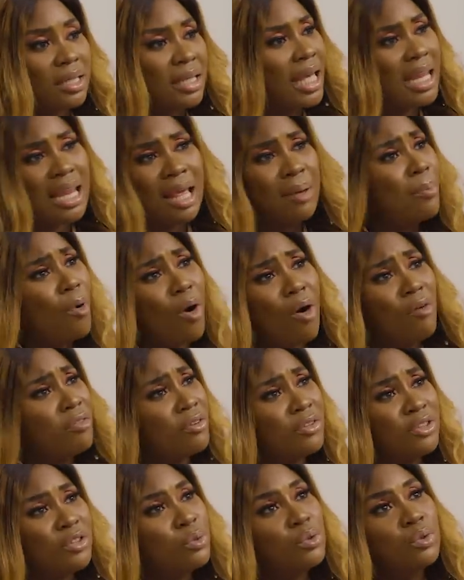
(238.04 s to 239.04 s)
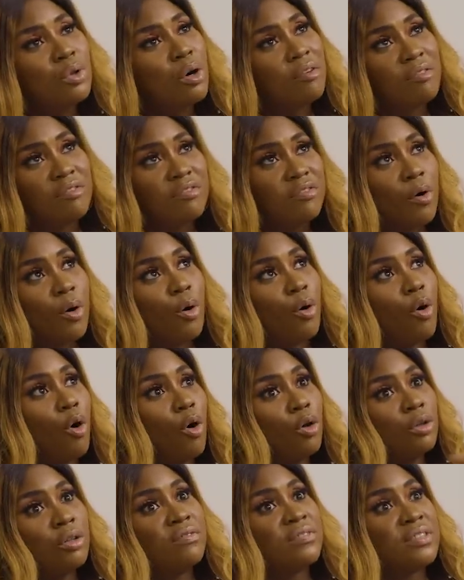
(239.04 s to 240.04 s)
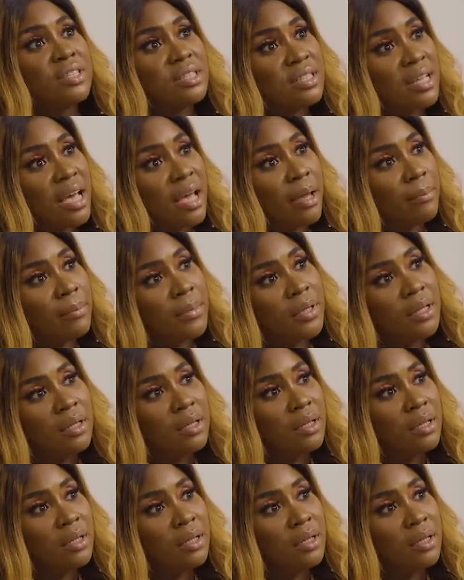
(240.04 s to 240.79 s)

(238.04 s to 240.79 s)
Caleb offered you love for all of this time.